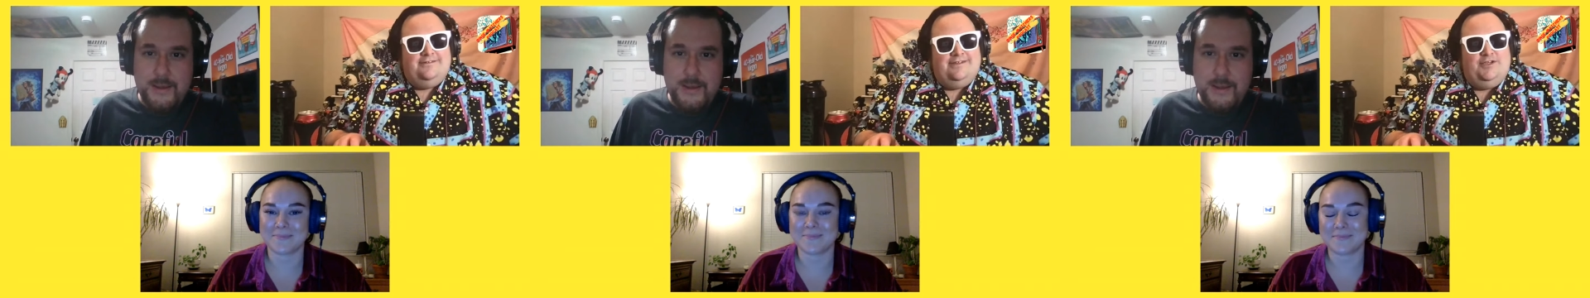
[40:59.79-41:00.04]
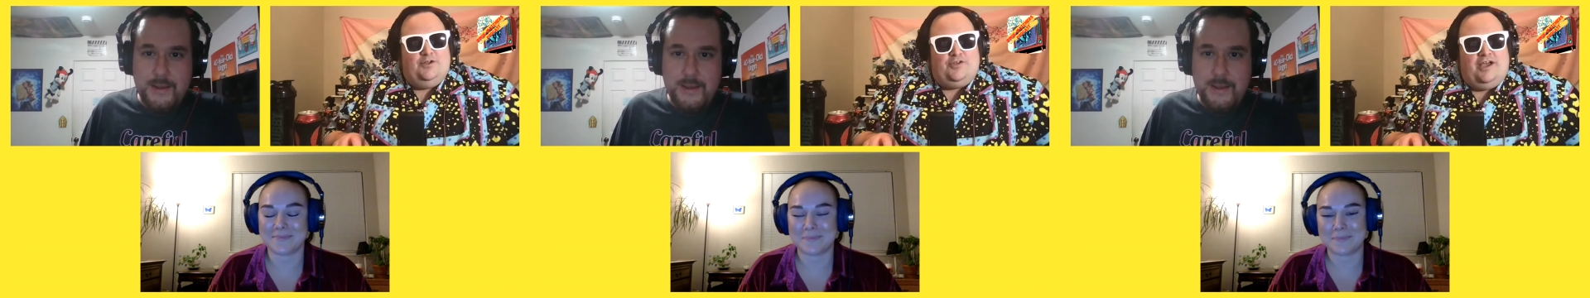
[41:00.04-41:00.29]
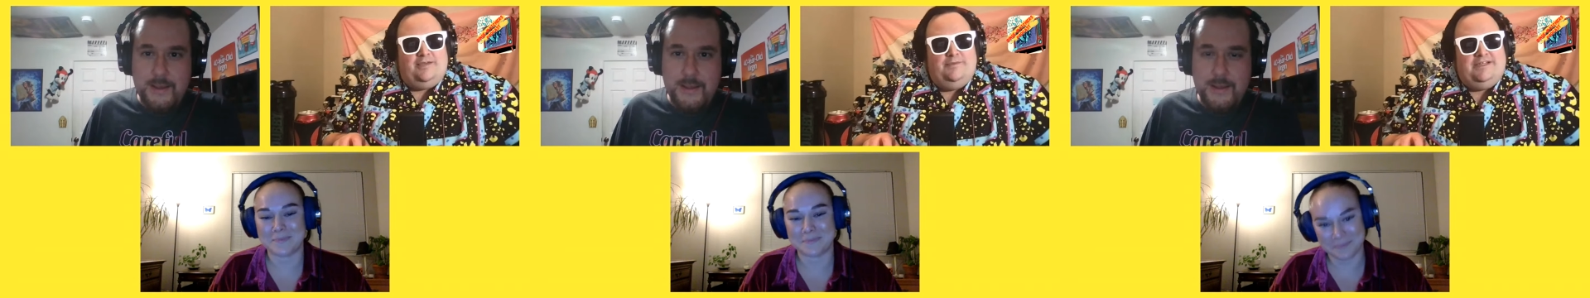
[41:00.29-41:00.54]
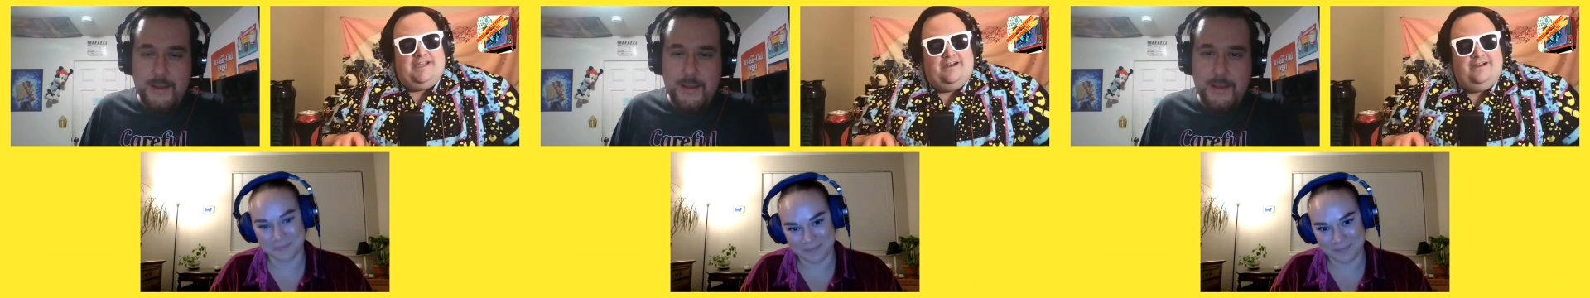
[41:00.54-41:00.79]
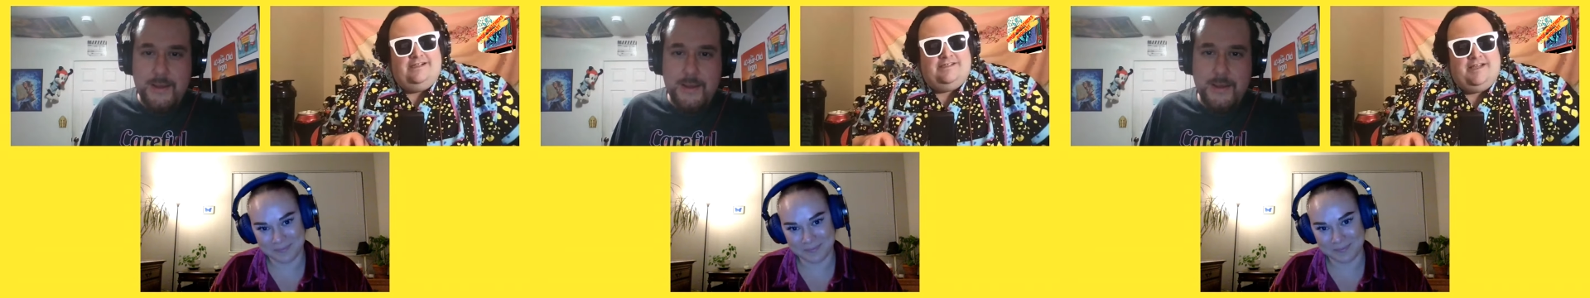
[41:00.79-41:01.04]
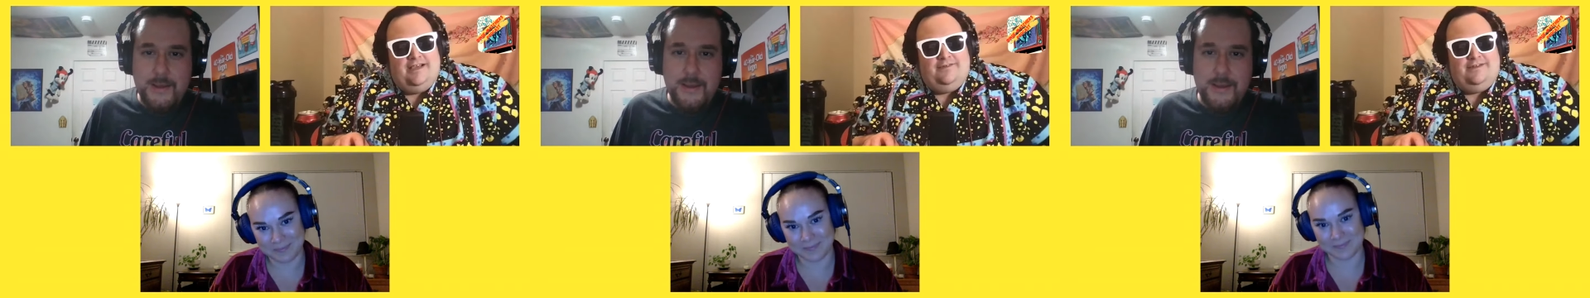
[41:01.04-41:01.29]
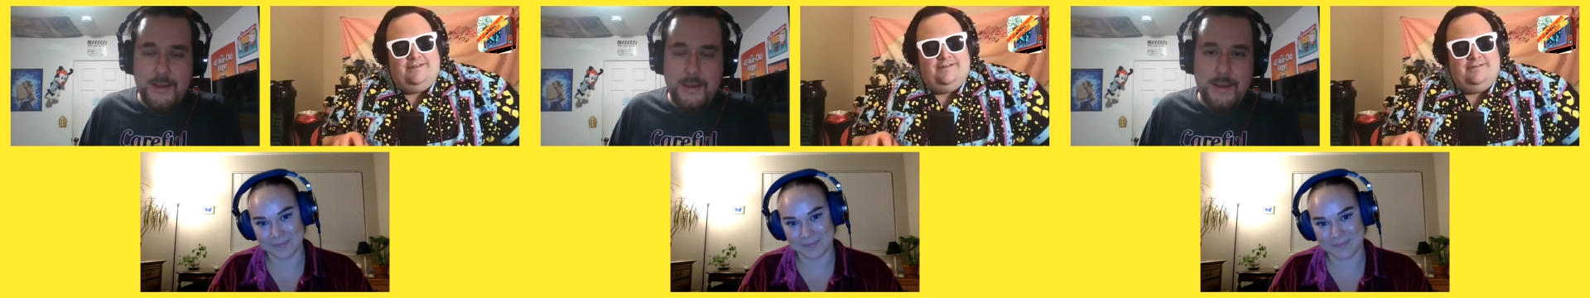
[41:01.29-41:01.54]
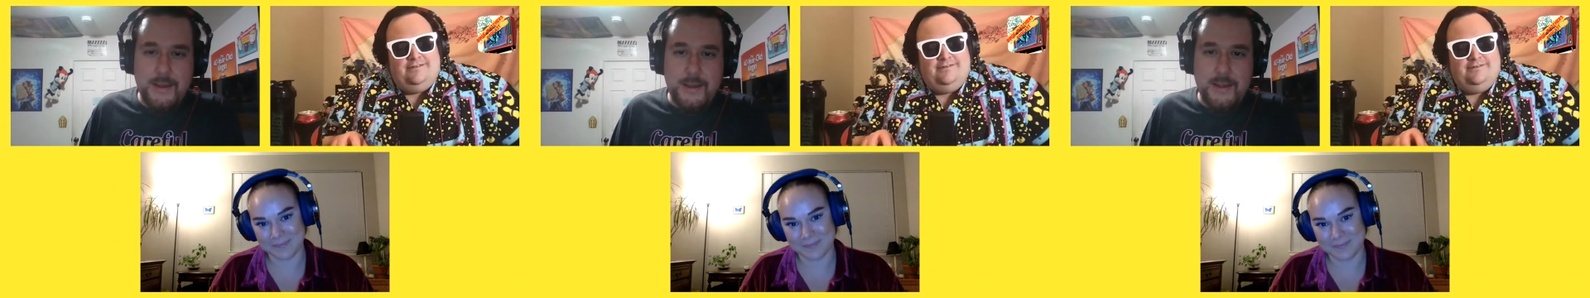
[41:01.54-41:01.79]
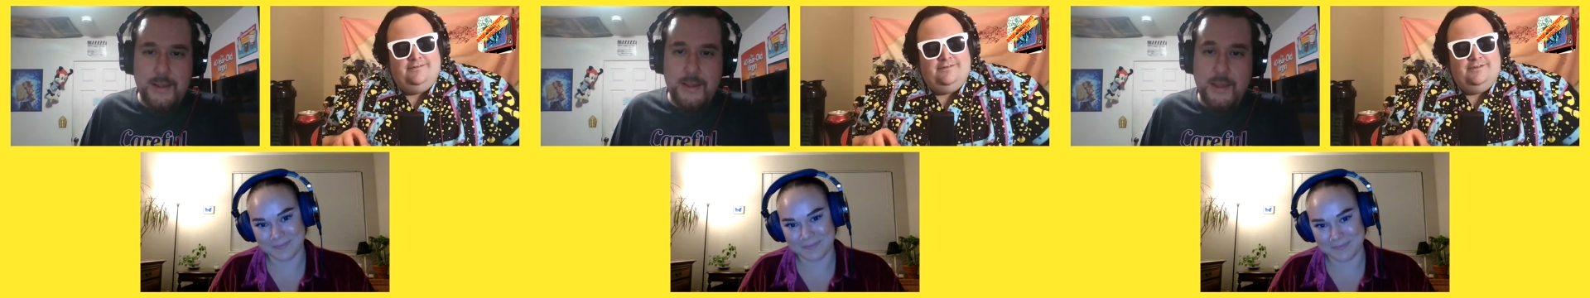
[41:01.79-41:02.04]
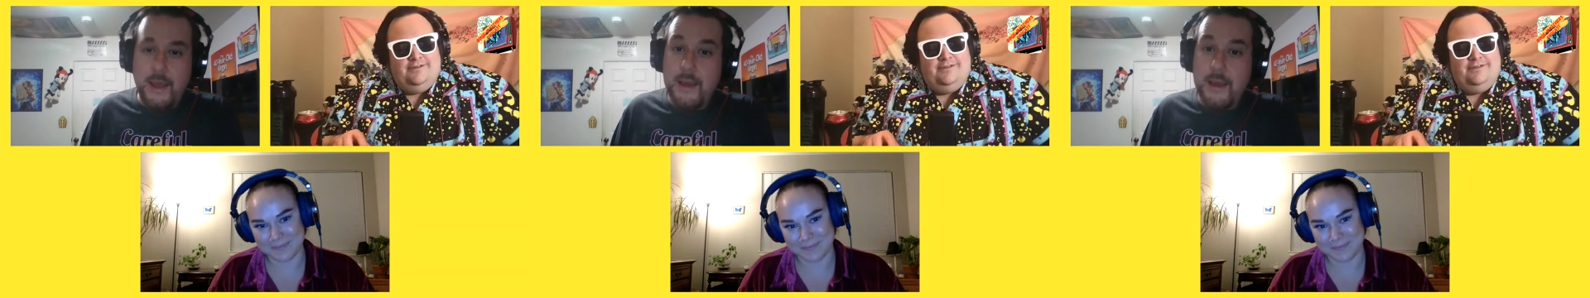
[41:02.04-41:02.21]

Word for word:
Speaker 1: You know documentarians, David? Yeah.